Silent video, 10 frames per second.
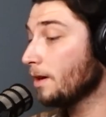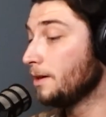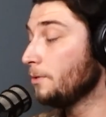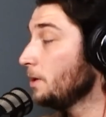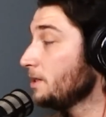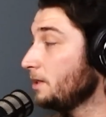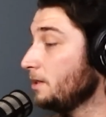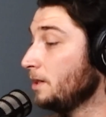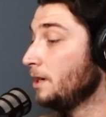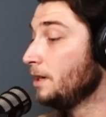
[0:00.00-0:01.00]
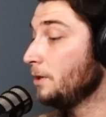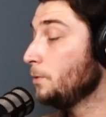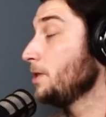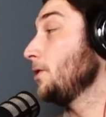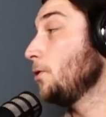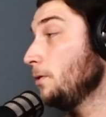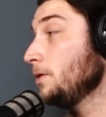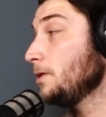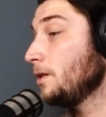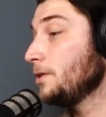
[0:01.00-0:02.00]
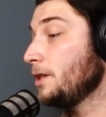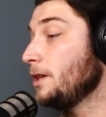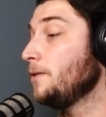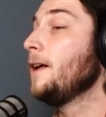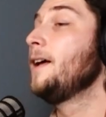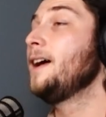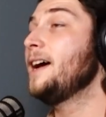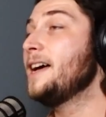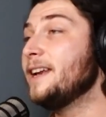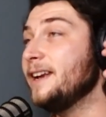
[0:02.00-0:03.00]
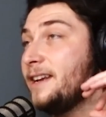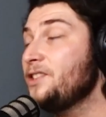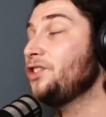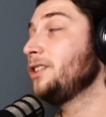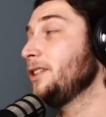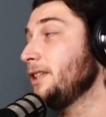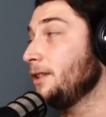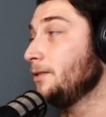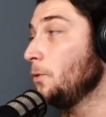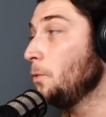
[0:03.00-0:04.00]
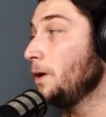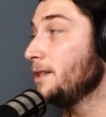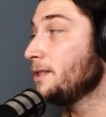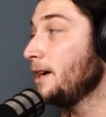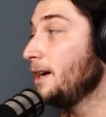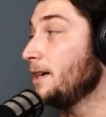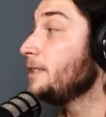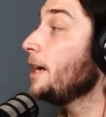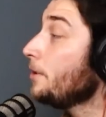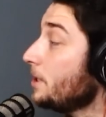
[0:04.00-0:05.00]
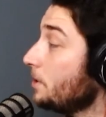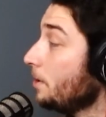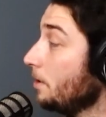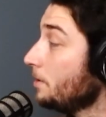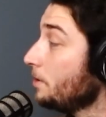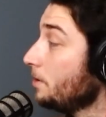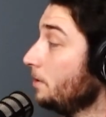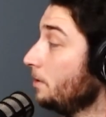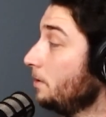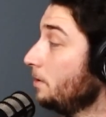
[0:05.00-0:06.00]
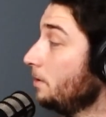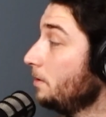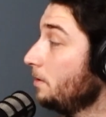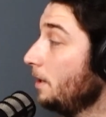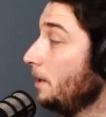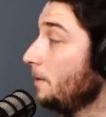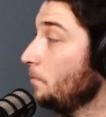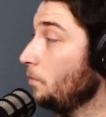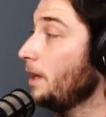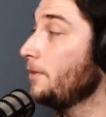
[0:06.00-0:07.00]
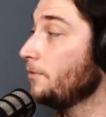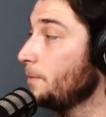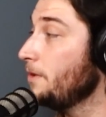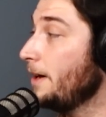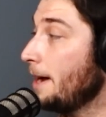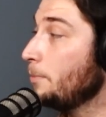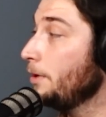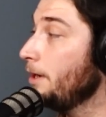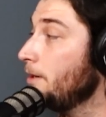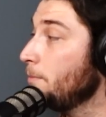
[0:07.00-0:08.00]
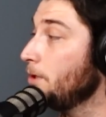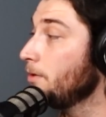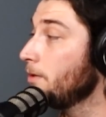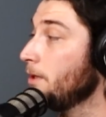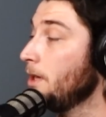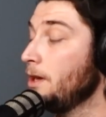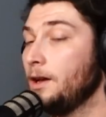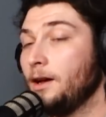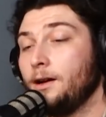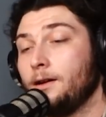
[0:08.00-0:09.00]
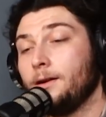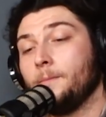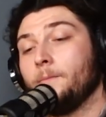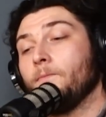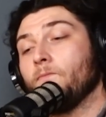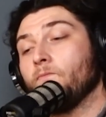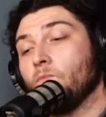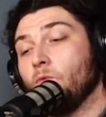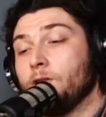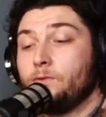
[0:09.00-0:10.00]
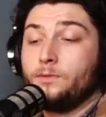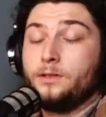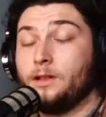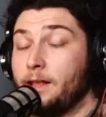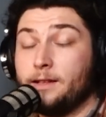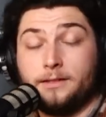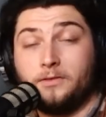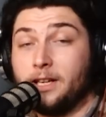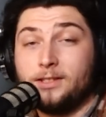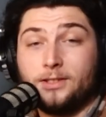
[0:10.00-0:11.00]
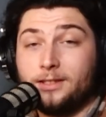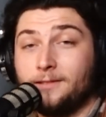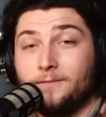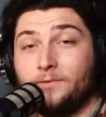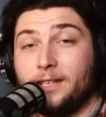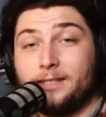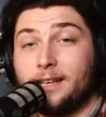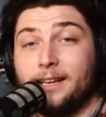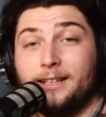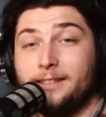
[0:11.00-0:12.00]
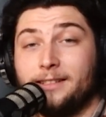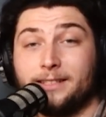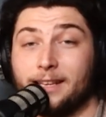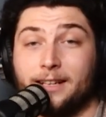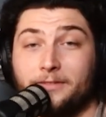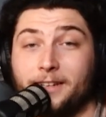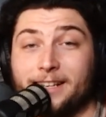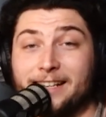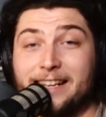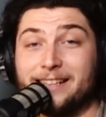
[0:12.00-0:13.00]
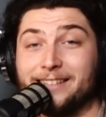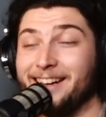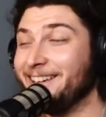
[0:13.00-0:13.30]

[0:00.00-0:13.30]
It wasn't it wasn't cornstarch. It initially was uh, dairy starch, um, like from evaporated milk. Yeah, yeah, yeah. Um, which was uh, I knew that. That's kind of that's kind of fucking neat.